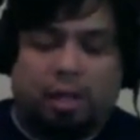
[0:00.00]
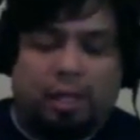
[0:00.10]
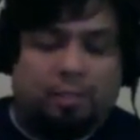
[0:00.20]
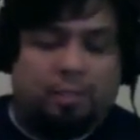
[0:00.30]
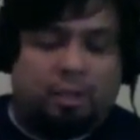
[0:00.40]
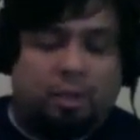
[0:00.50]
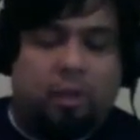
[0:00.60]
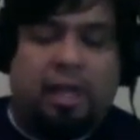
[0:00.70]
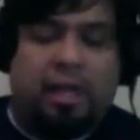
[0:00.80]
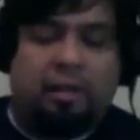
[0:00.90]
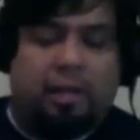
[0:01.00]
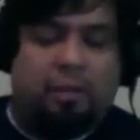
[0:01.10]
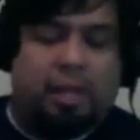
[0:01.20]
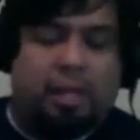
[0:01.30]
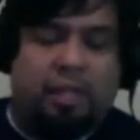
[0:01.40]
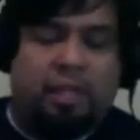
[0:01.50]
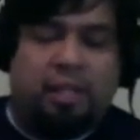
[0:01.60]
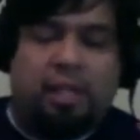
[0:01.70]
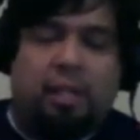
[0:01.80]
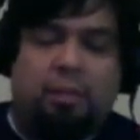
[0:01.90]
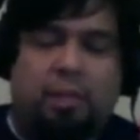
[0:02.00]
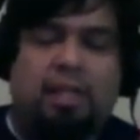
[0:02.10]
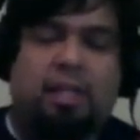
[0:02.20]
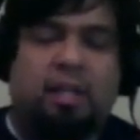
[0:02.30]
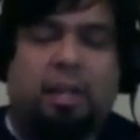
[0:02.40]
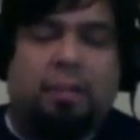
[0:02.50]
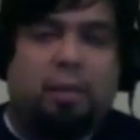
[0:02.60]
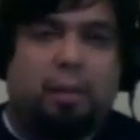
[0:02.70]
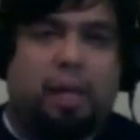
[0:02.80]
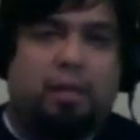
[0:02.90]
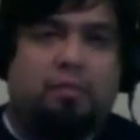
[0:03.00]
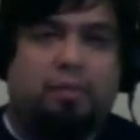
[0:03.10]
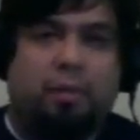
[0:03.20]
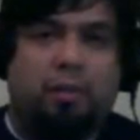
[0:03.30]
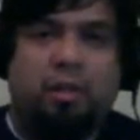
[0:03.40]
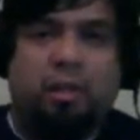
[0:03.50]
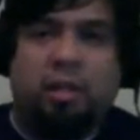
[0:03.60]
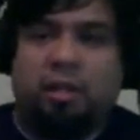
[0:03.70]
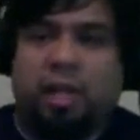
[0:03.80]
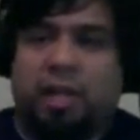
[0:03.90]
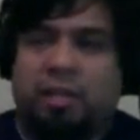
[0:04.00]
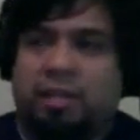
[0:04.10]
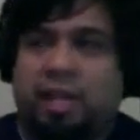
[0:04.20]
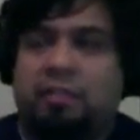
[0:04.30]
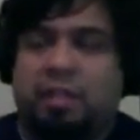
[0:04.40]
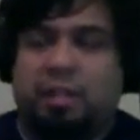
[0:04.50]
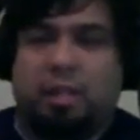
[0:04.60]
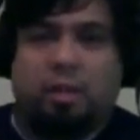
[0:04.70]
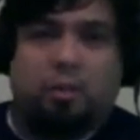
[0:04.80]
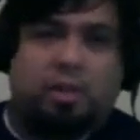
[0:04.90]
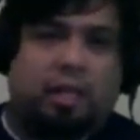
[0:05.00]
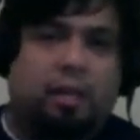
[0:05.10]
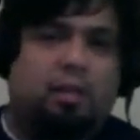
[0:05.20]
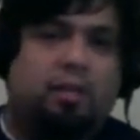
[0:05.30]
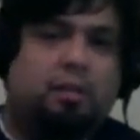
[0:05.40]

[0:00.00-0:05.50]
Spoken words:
going at like making it an uphill battle for Nas that have nothing to do with the case.